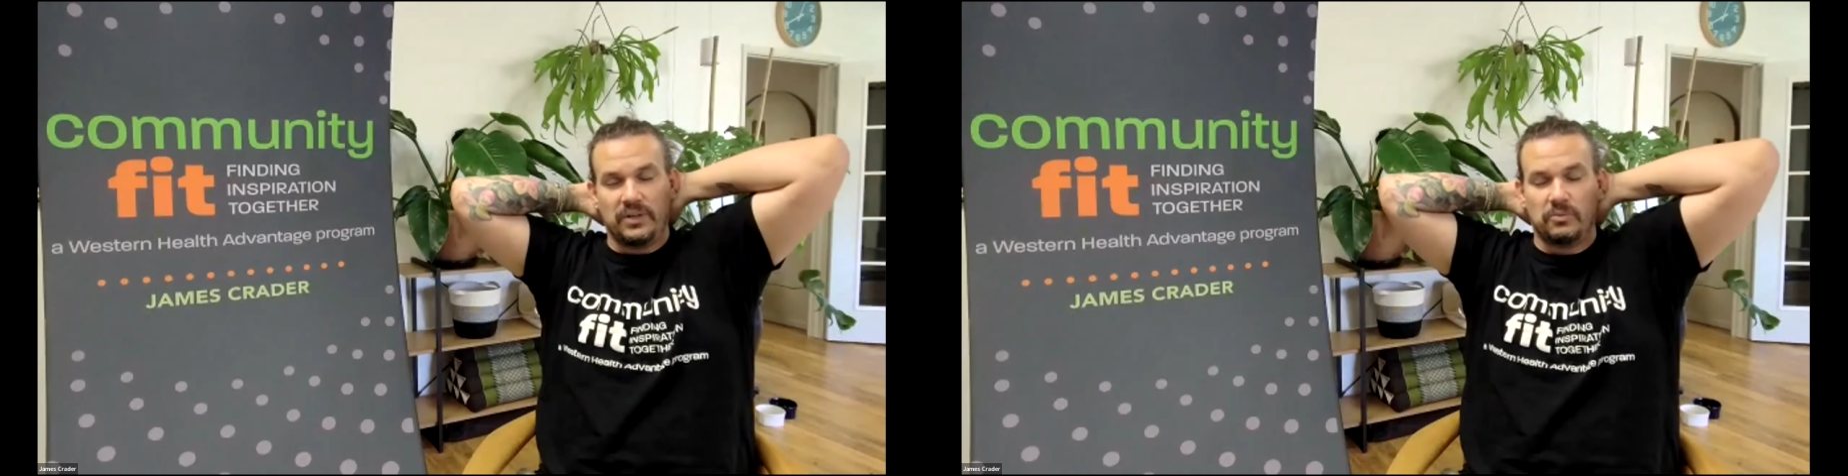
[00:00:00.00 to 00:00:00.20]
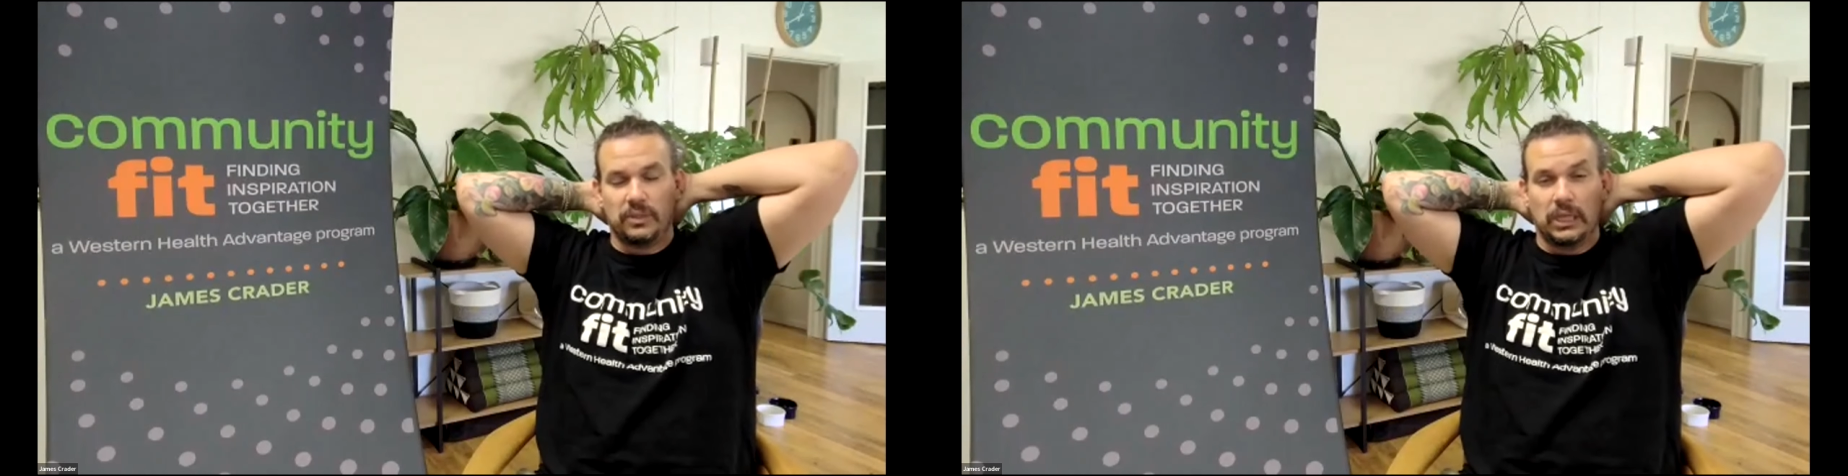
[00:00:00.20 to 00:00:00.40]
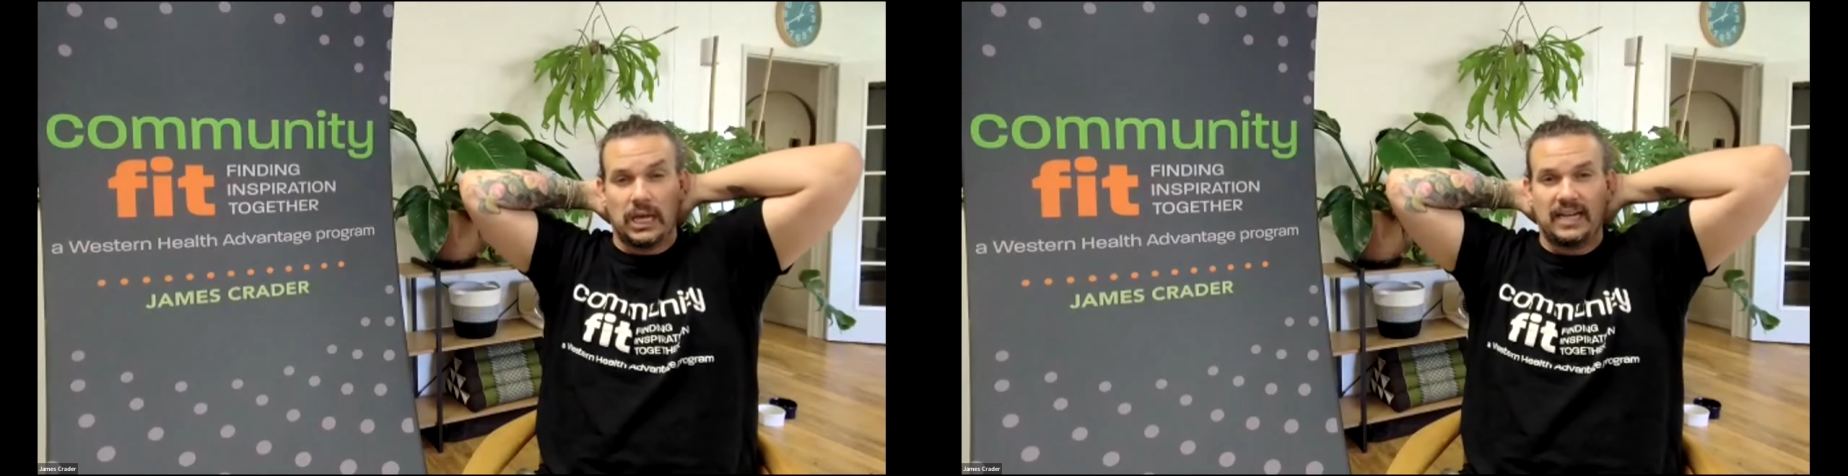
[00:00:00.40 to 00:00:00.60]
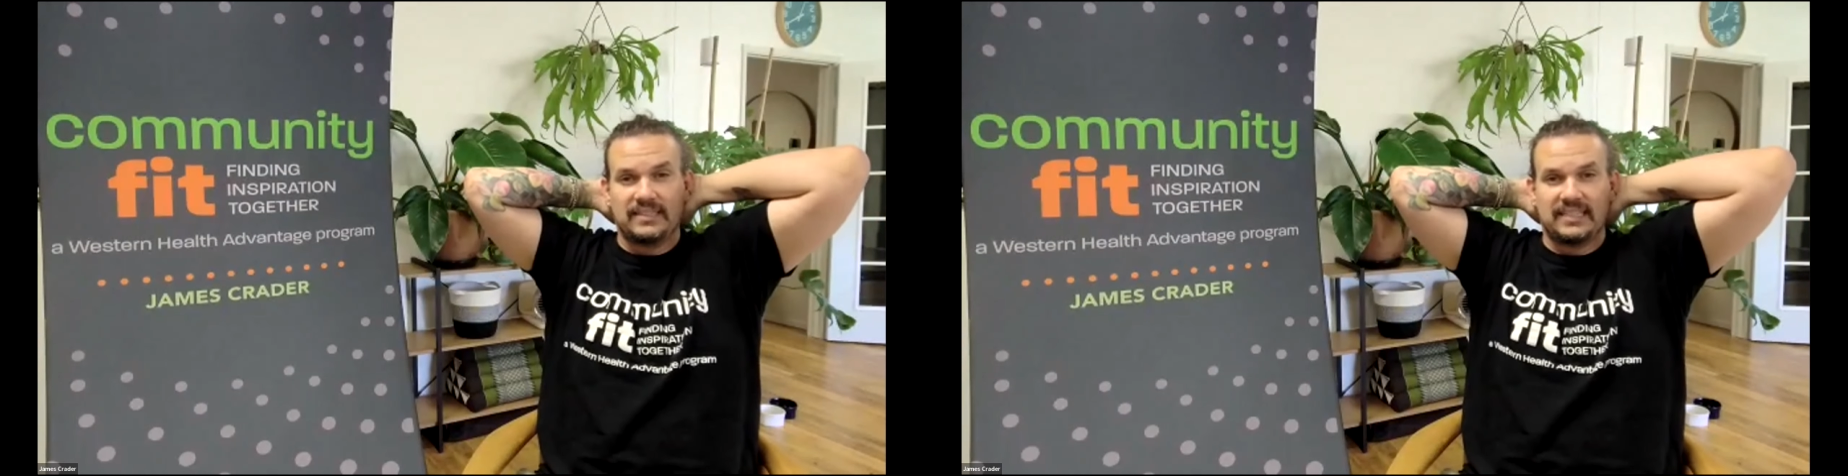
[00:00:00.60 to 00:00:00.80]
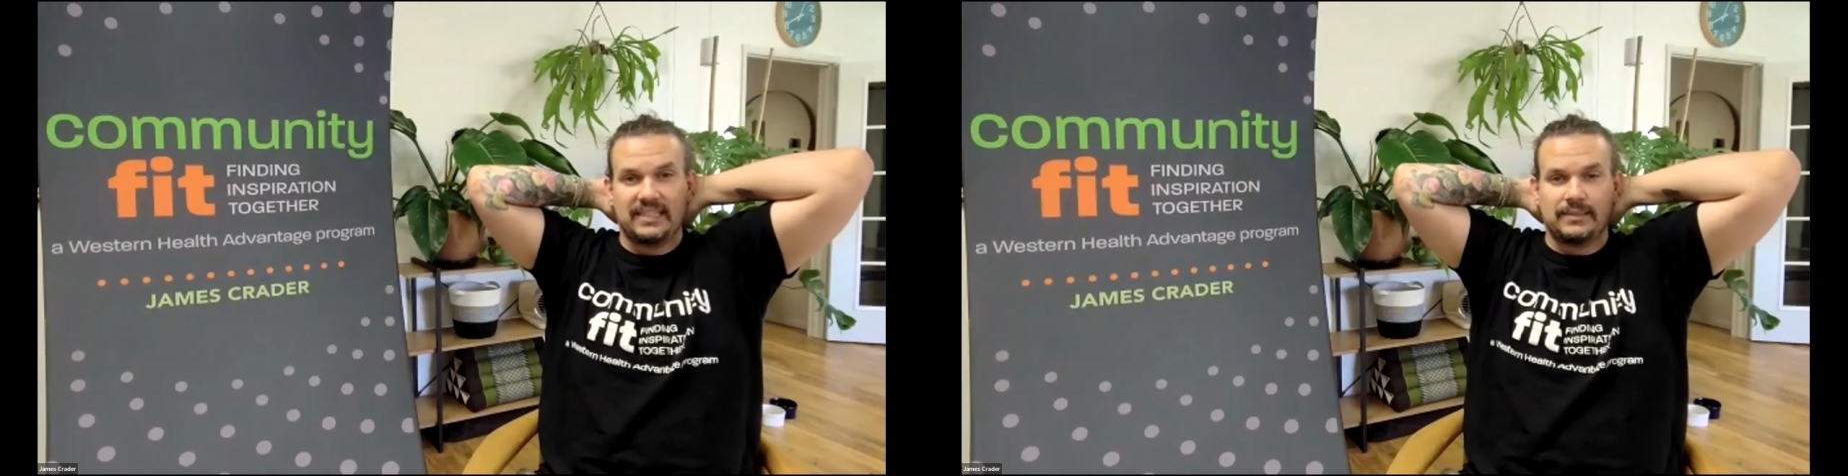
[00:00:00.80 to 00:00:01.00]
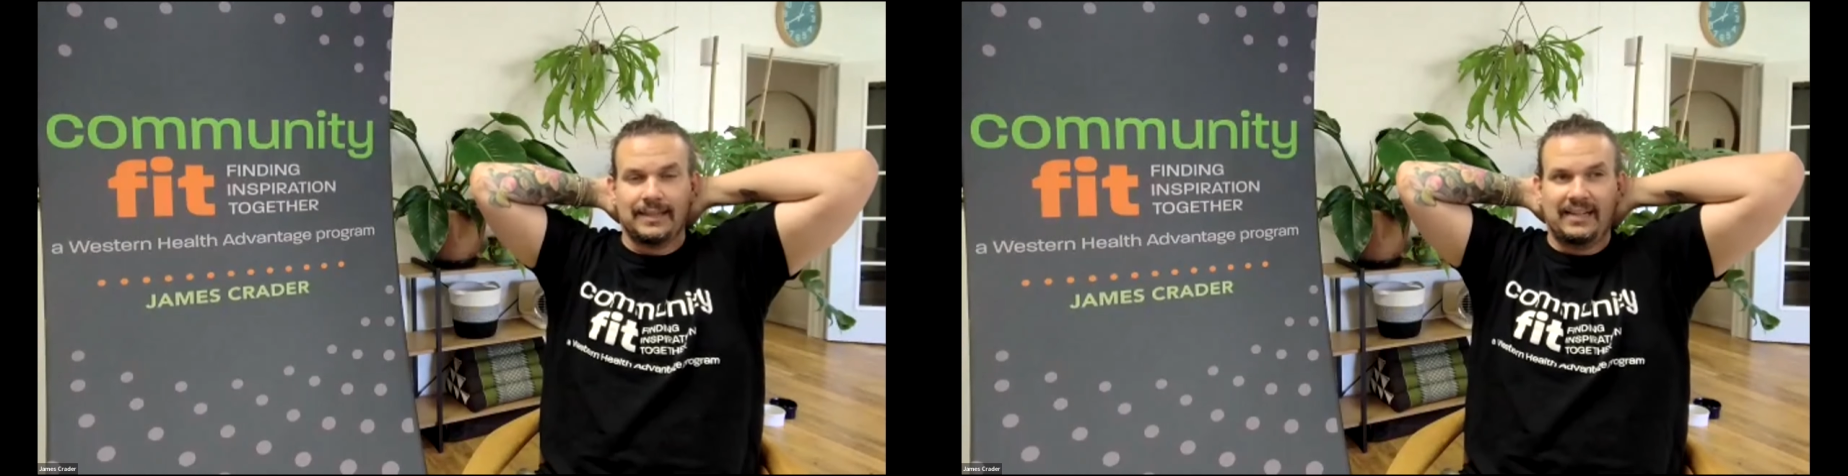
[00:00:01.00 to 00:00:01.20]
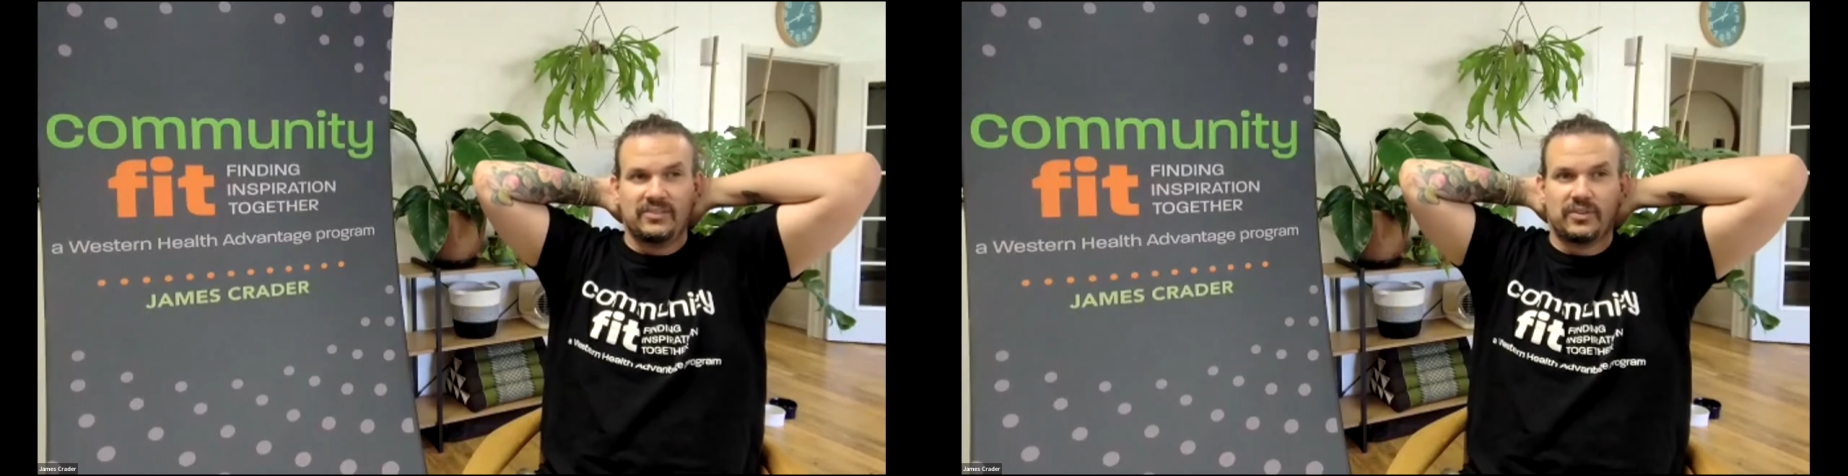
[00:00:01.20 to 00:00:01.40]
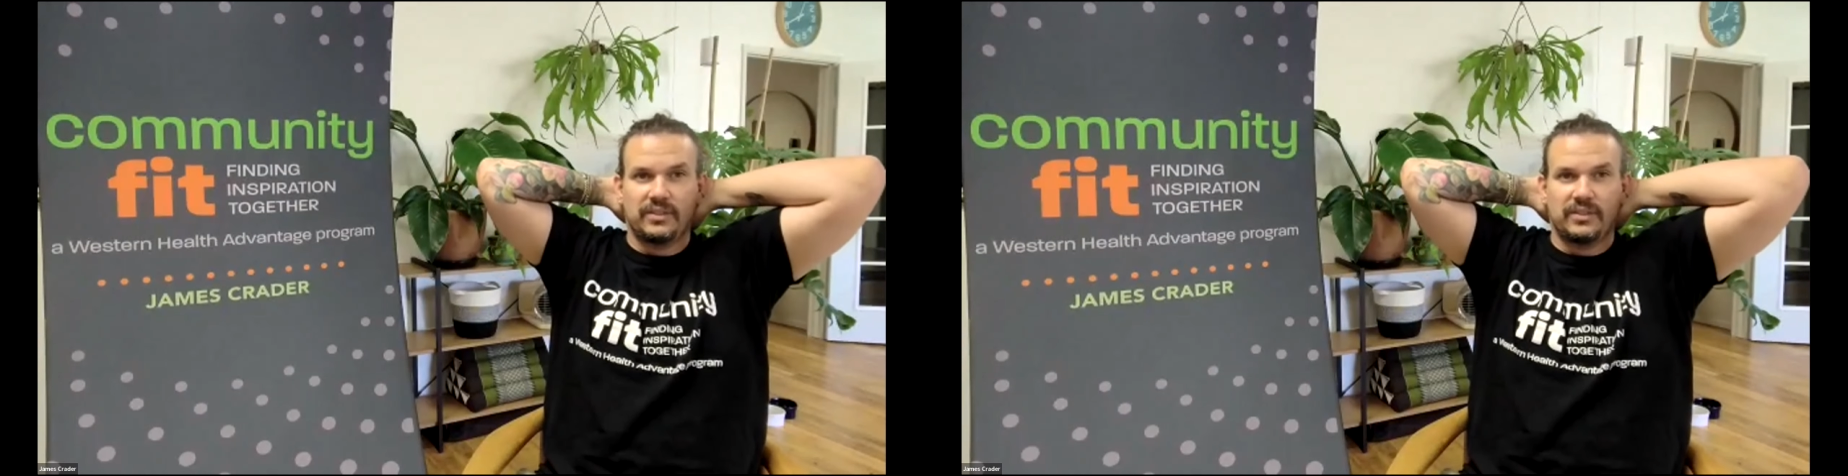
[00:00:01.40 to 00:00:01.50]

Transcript: do a lot in class.